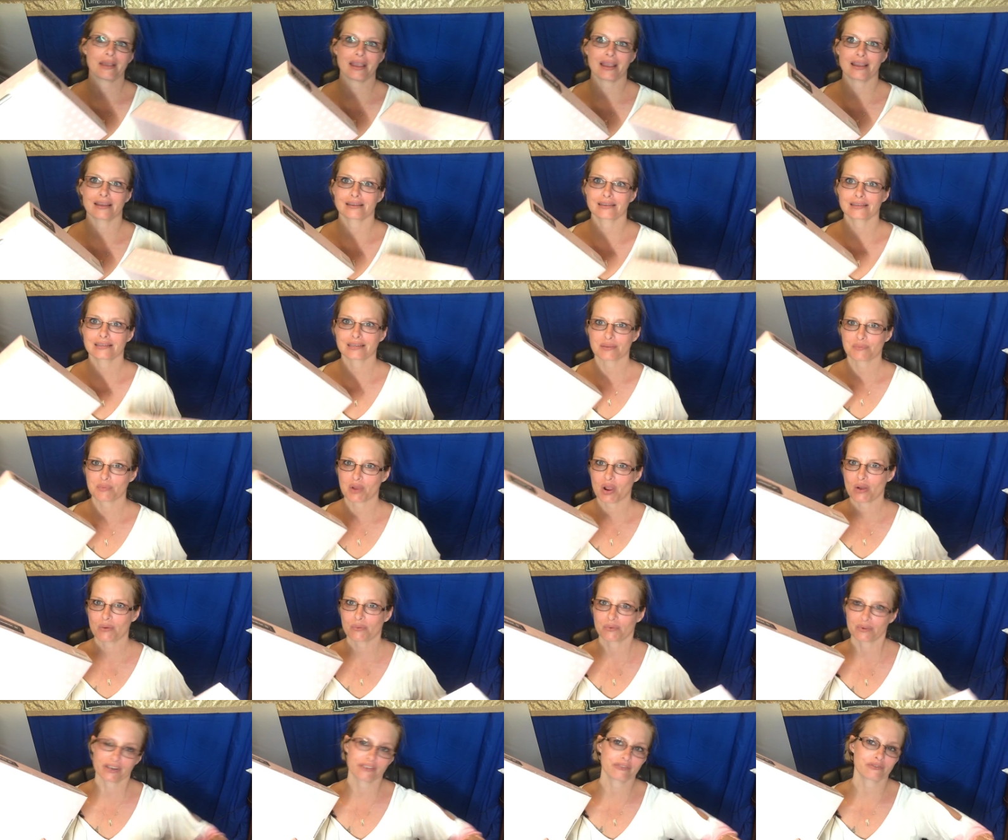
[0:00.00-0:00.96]
package, I
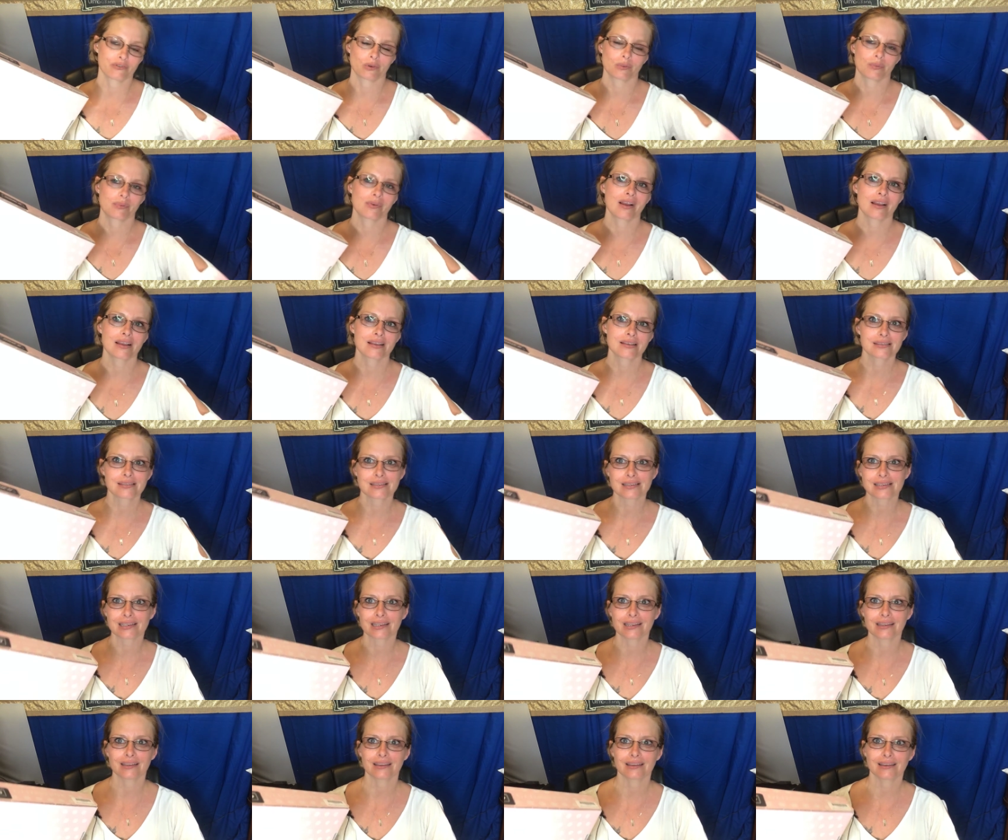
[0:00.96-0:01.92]
bought one at full price and
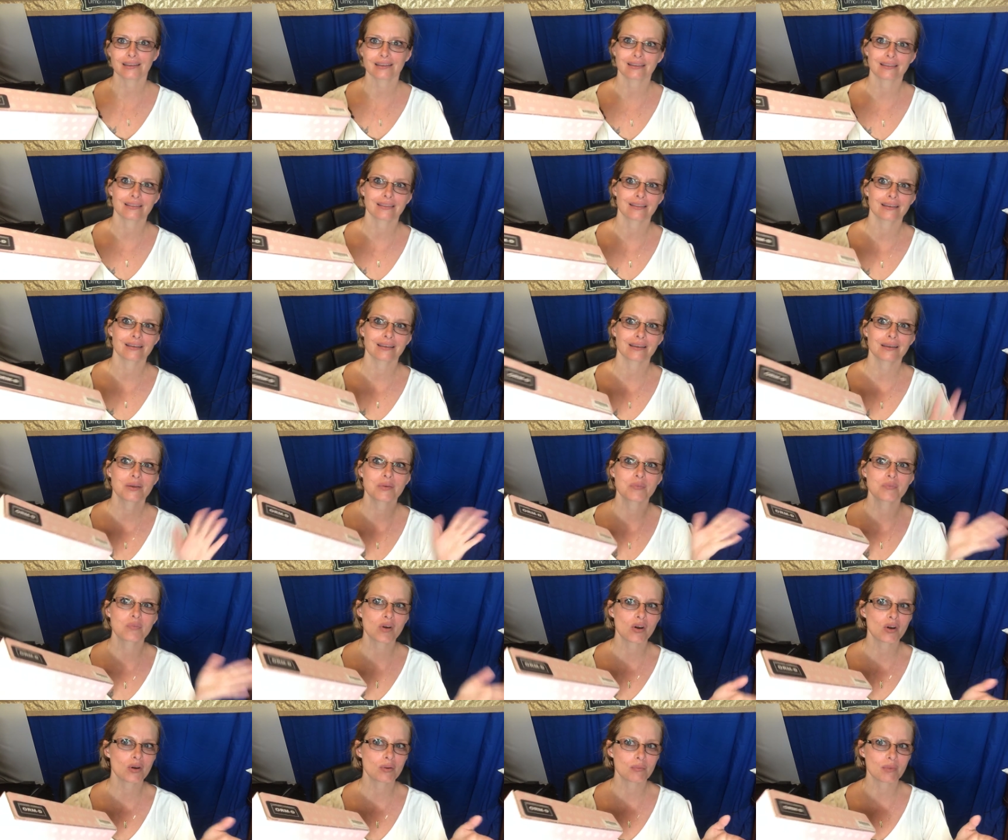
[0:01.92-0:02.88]
didn't get the
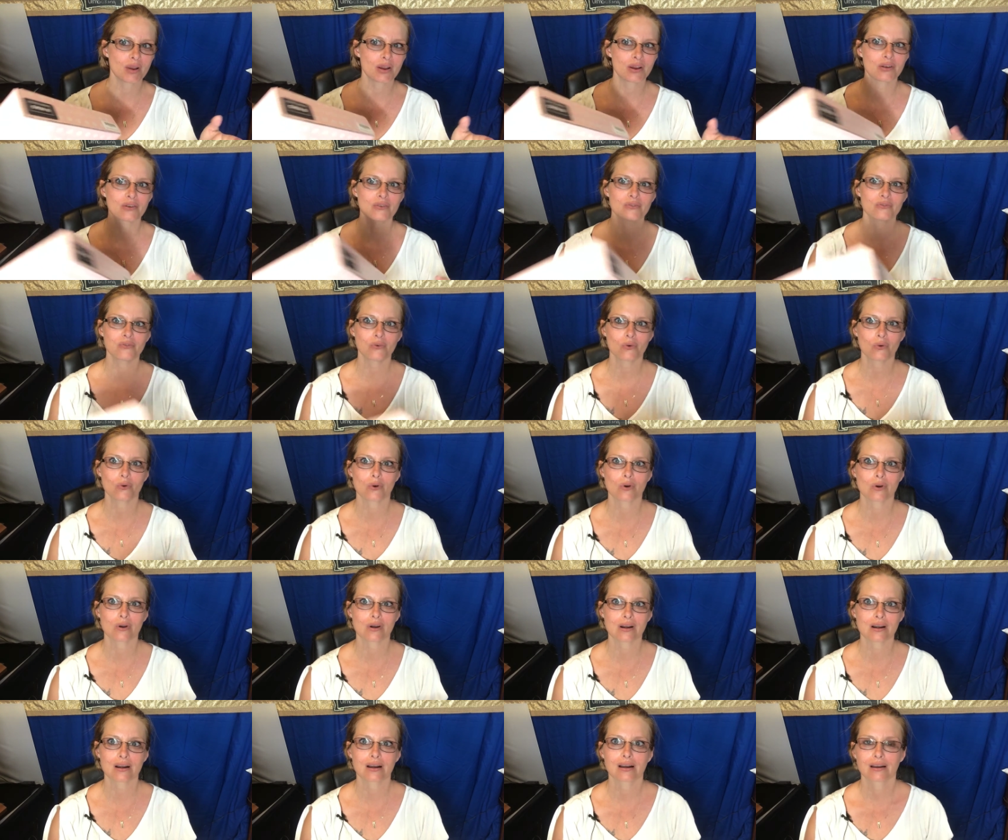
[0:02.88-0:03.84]
promo
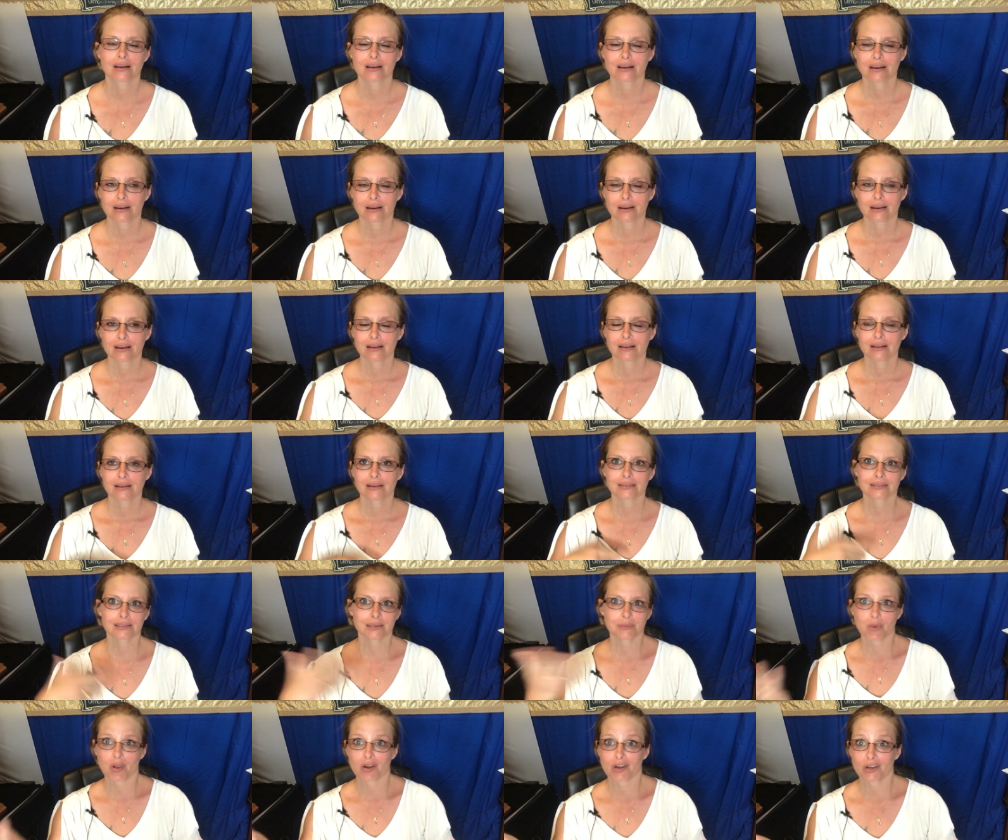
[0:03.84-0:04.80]
for
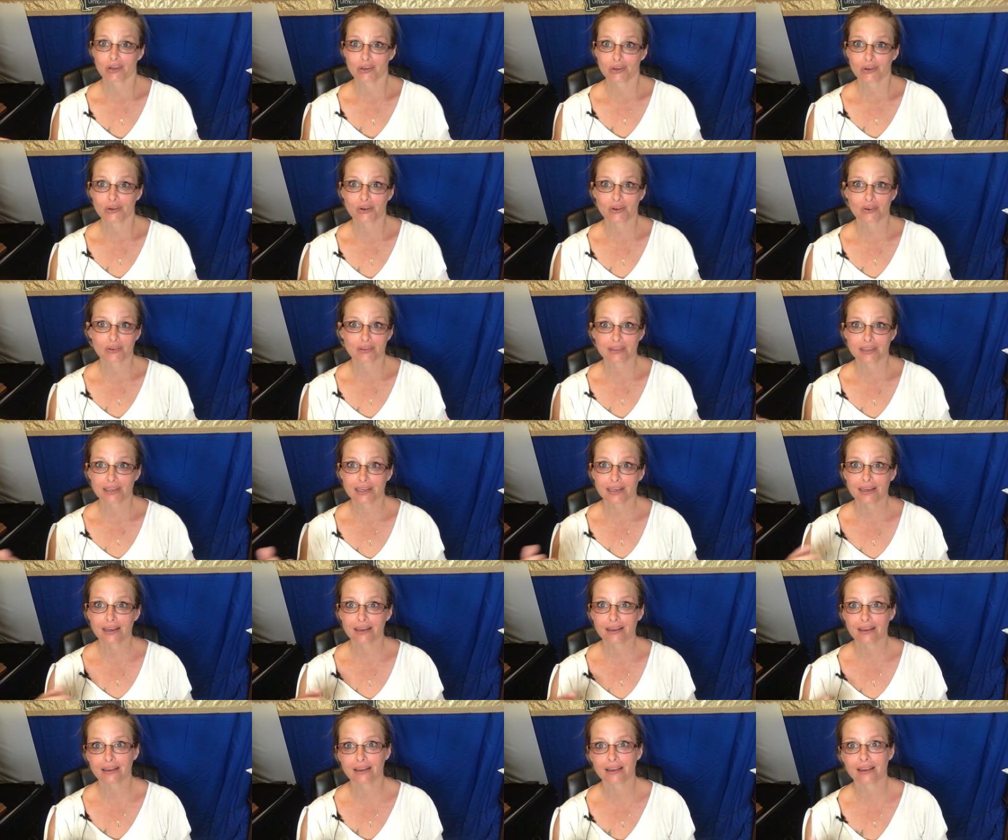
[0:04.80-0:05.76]
because I bought it
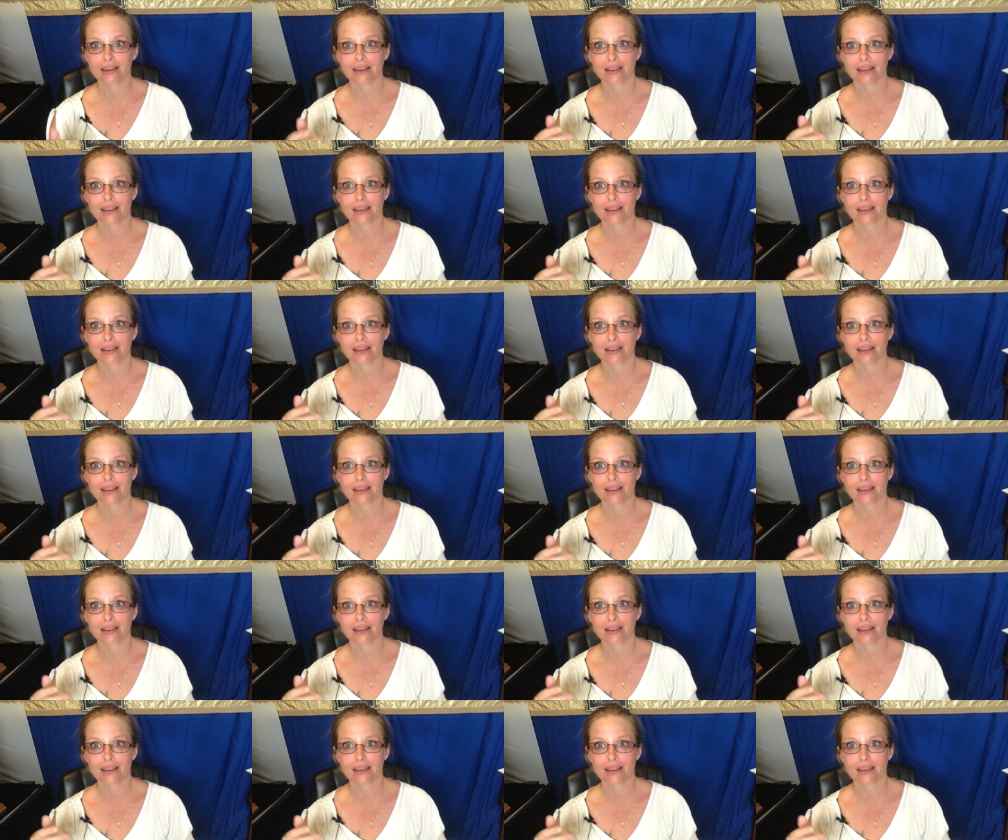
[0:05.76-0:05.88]
early.